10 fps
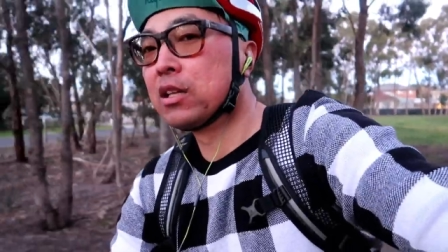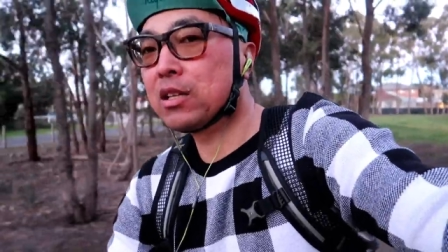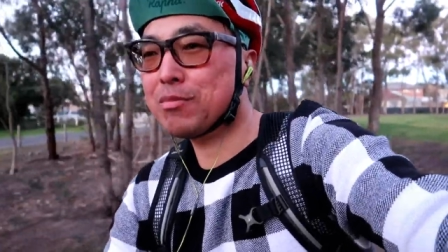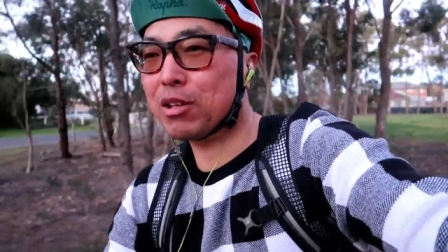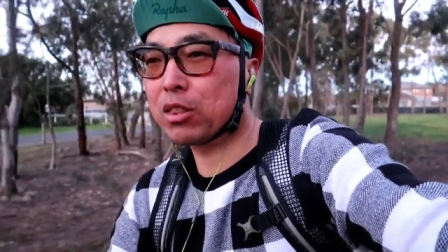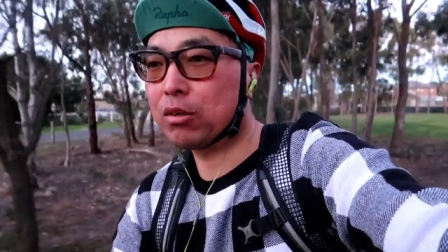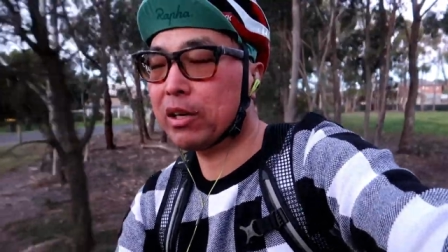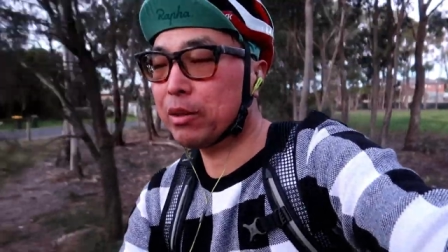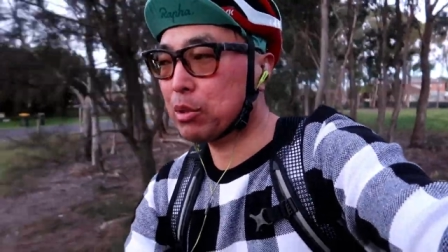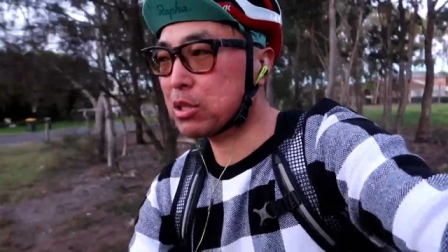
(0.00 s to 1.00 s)
Number
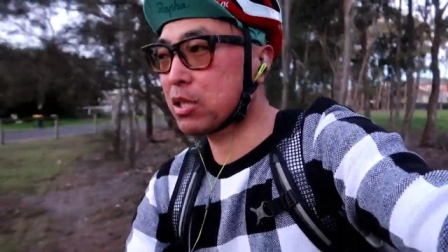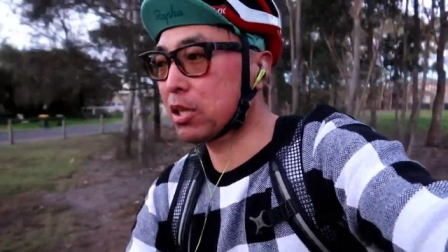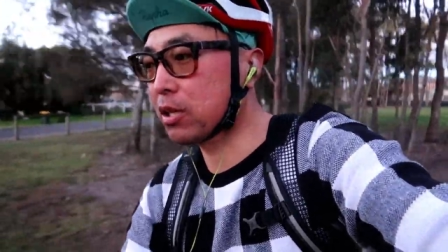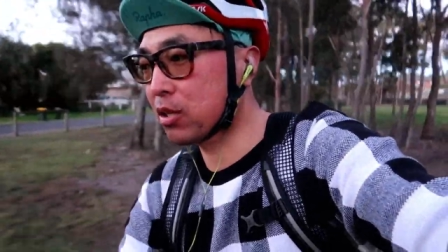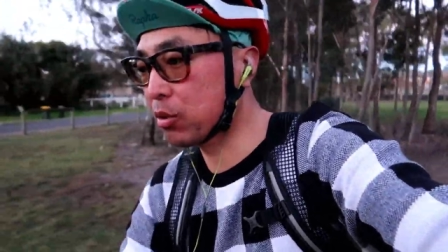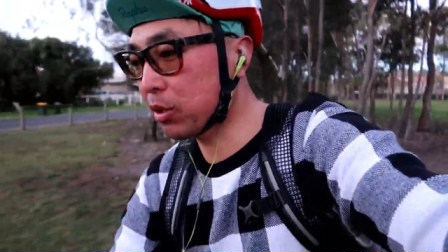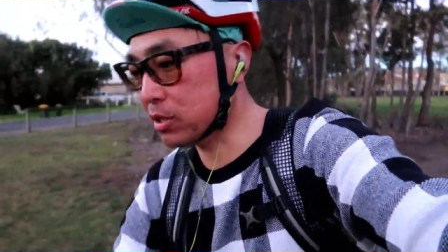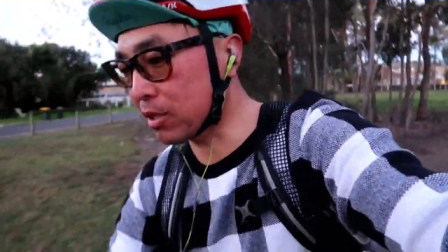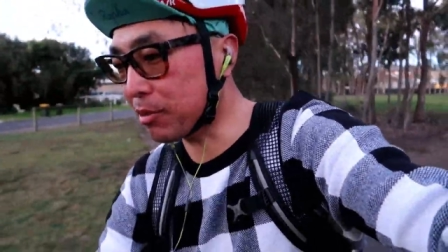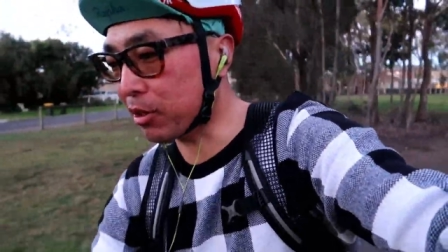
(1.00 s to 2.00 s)
three, what
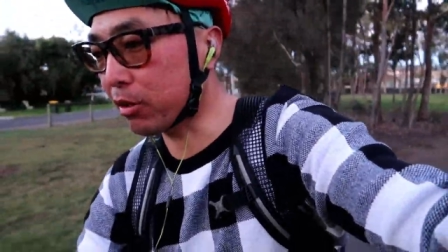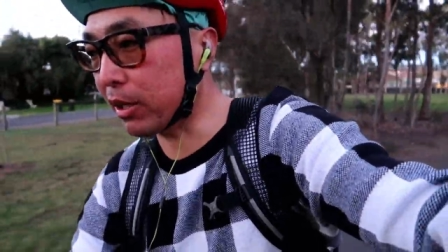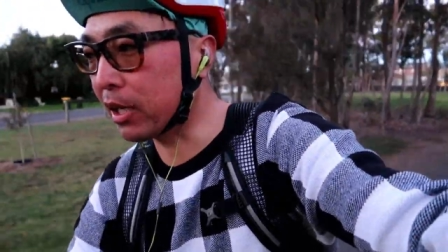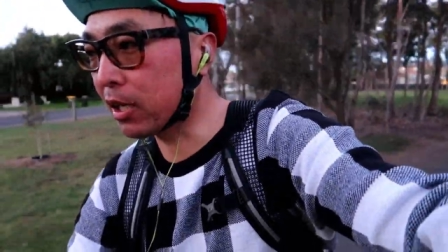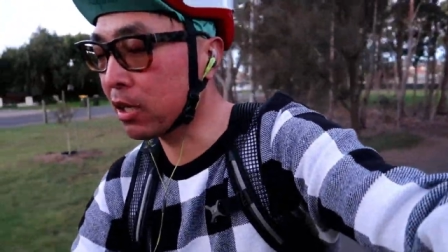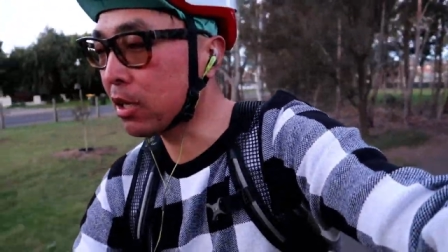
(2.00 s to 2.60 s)
is number three?